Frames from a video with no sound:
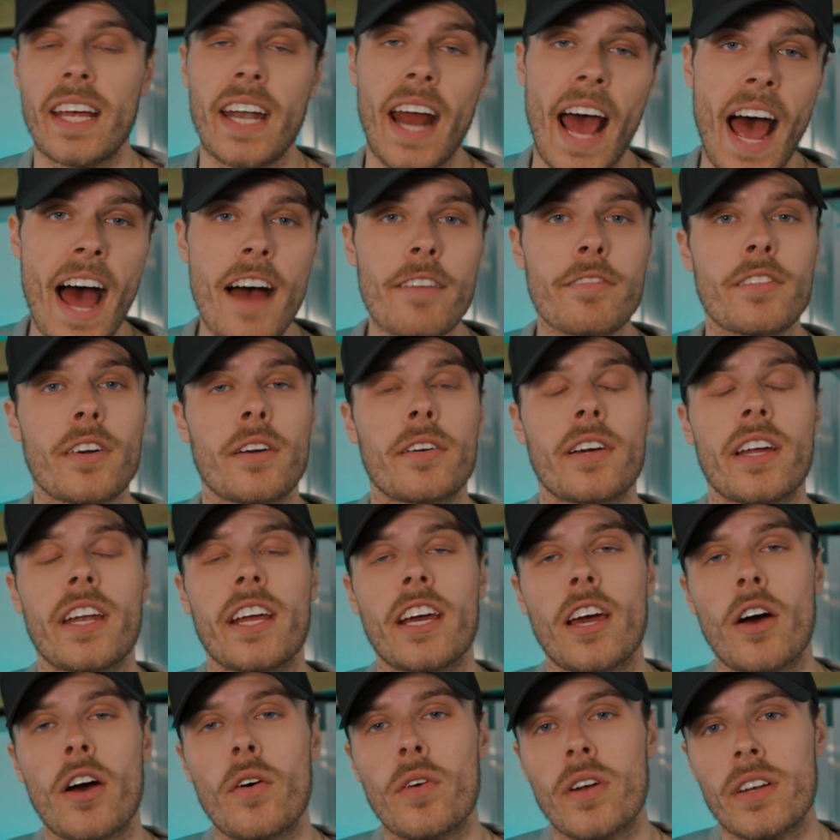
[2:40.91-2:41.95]
then after, I'm gonna
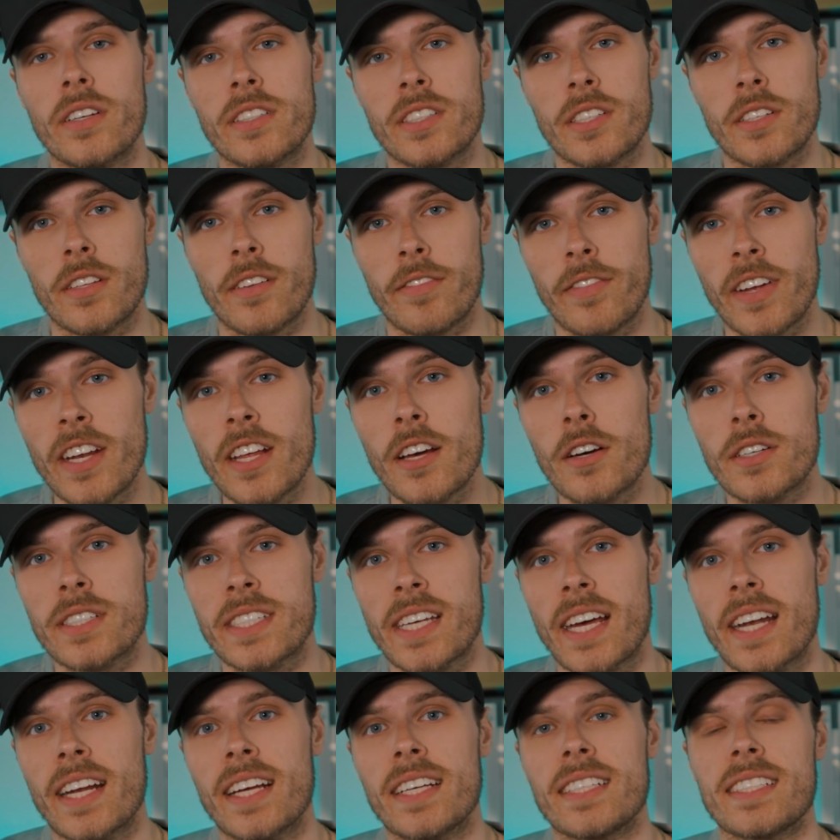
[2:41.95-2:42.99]
go into the video
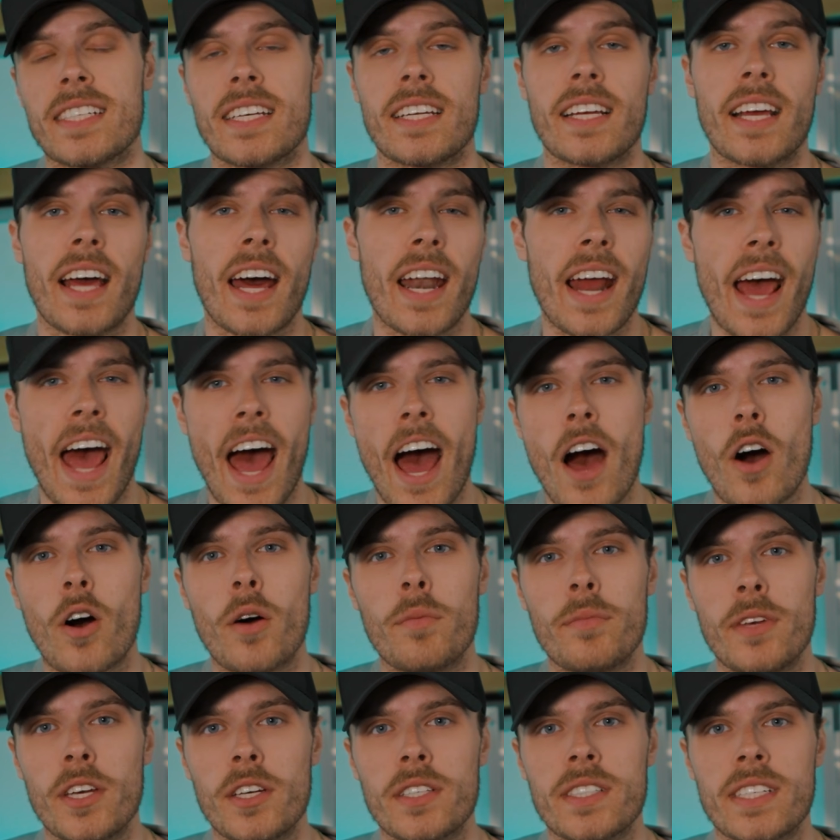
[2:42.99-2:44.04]
settings and kind of how
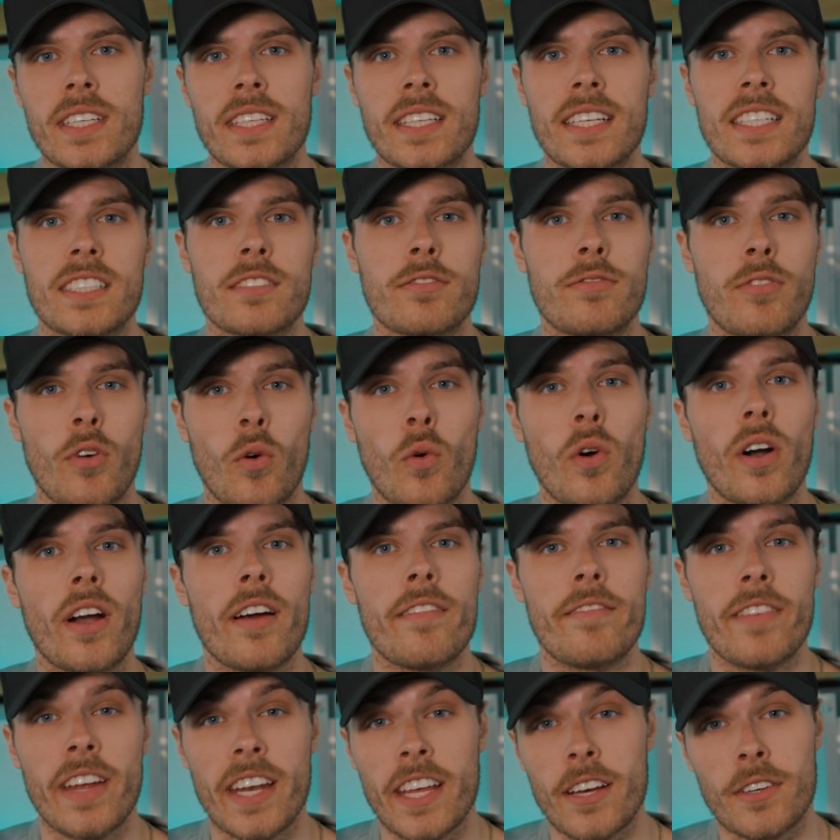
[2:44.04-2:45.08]
I'm using this for a
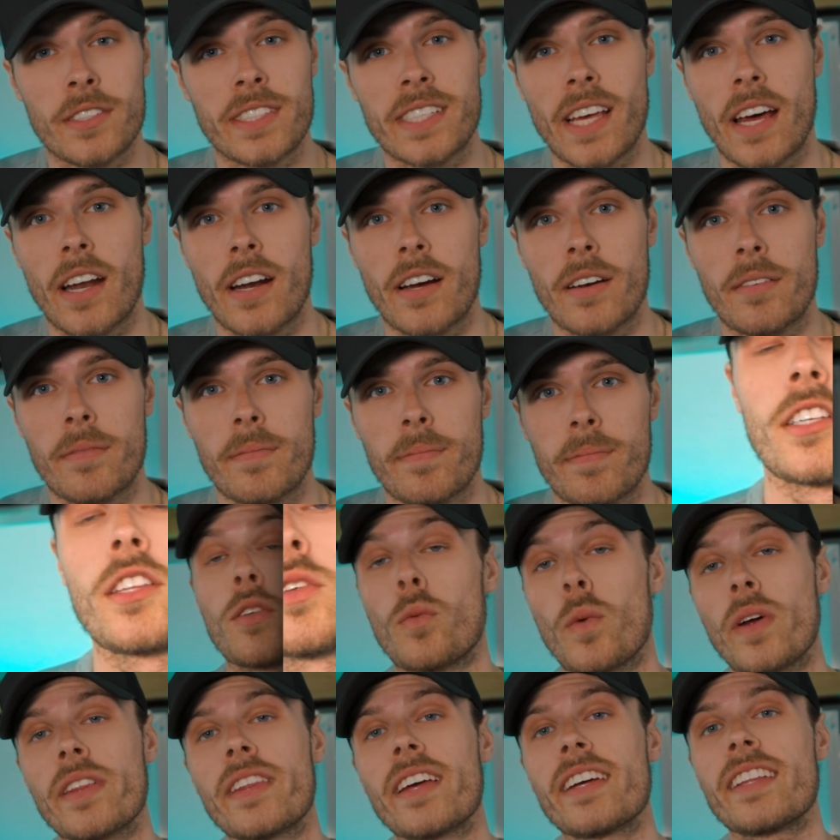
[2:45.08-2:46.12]
video setup. So the
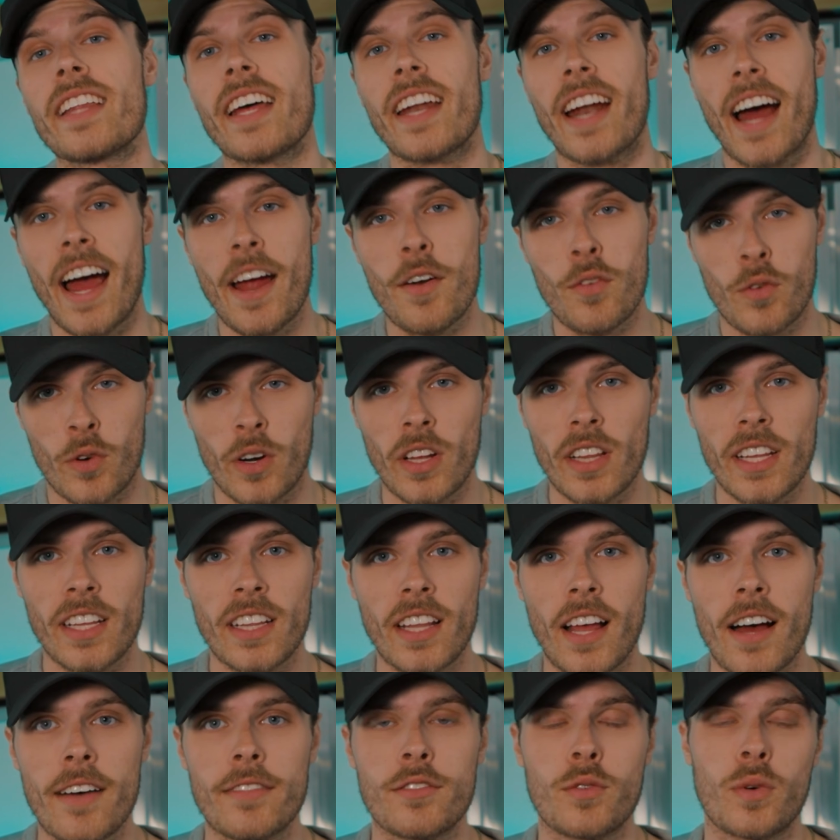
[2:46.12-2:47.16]
one thing that I really
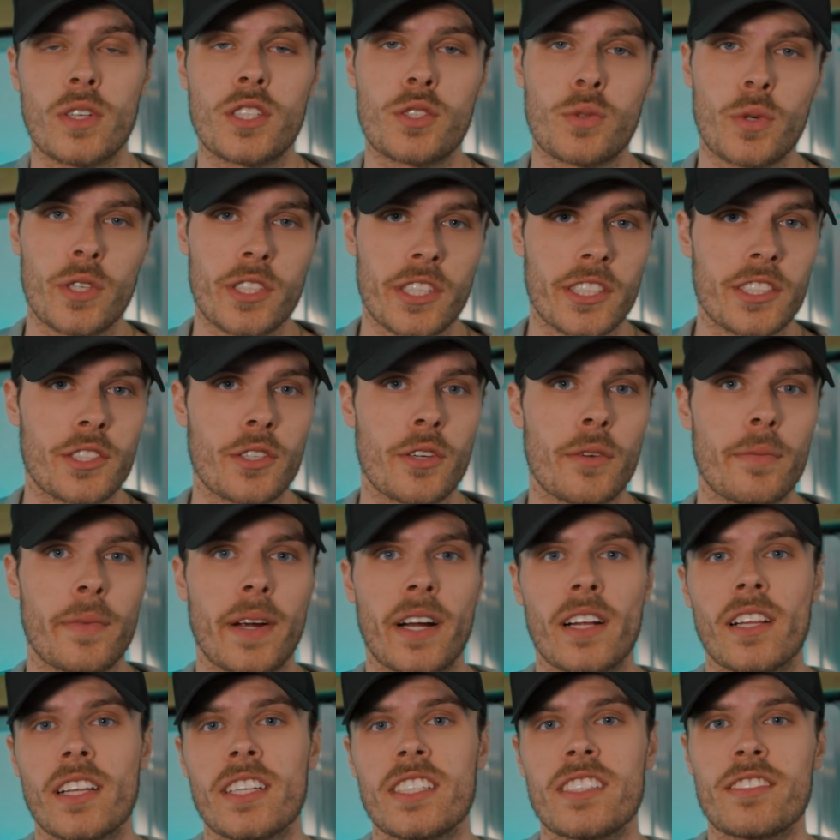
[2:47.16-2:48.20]
loved when switching to a
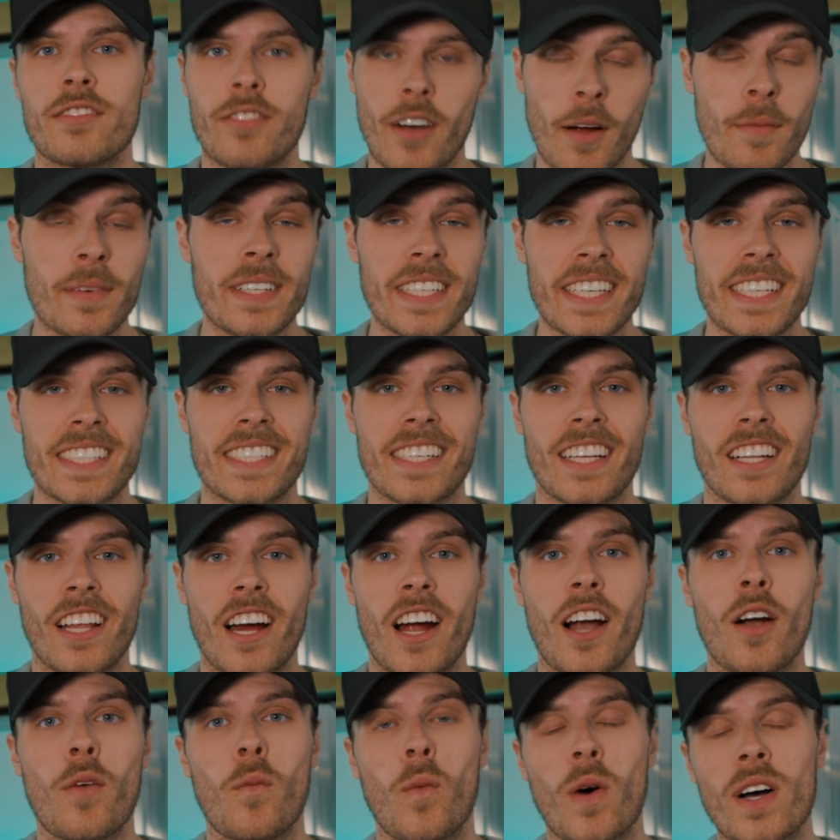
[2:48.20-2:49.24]
mirrorless from a
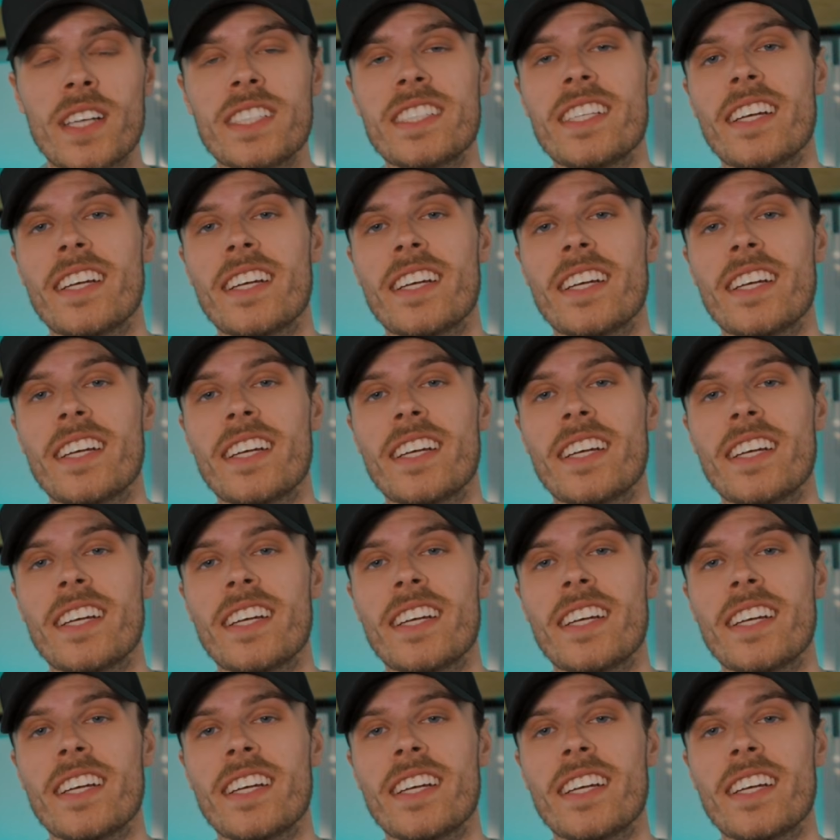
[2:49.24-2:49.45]
DSLR was